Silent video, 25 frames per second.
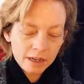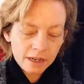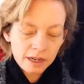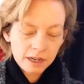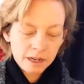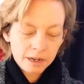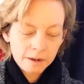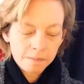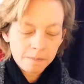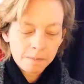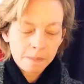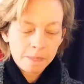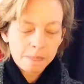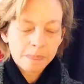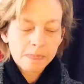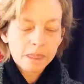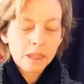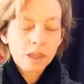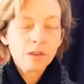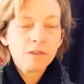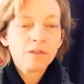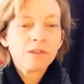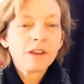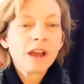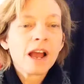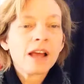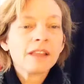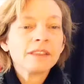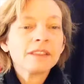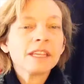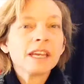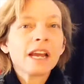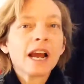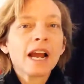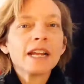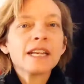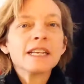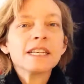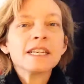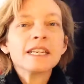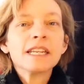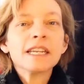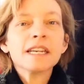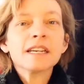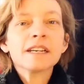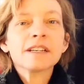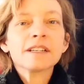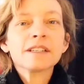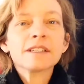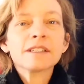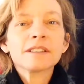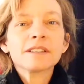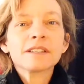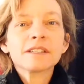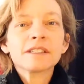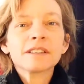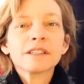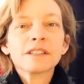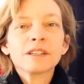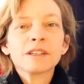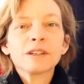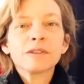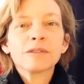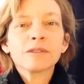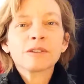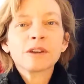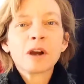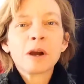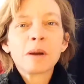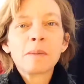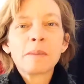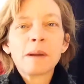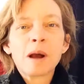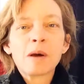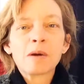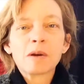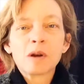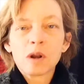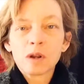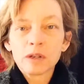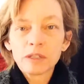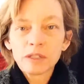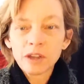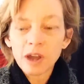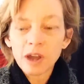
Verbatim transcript: You've had the ideas. You've come out on top.